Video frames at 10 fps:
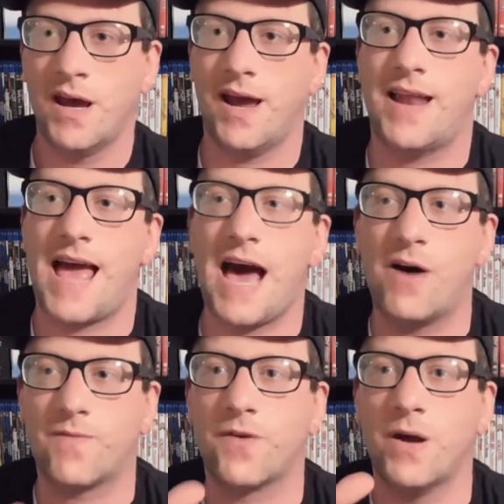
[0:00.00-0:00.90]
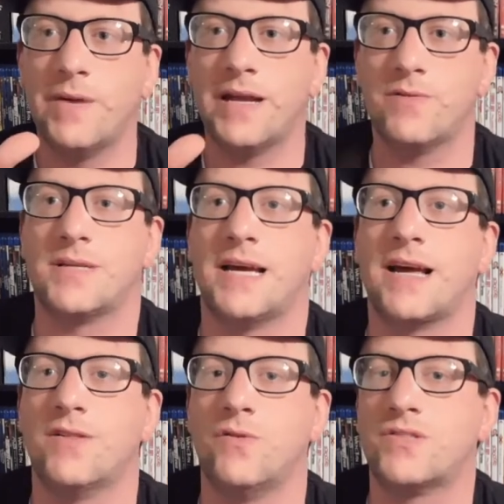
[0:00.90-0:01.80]
and out from it, it was like
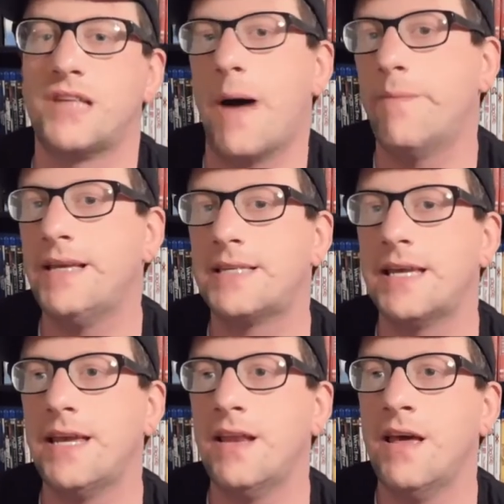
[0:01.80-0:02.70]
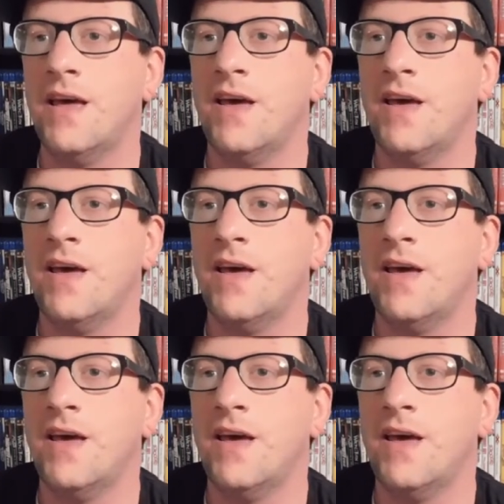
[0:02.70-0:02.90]
a little zombie scene.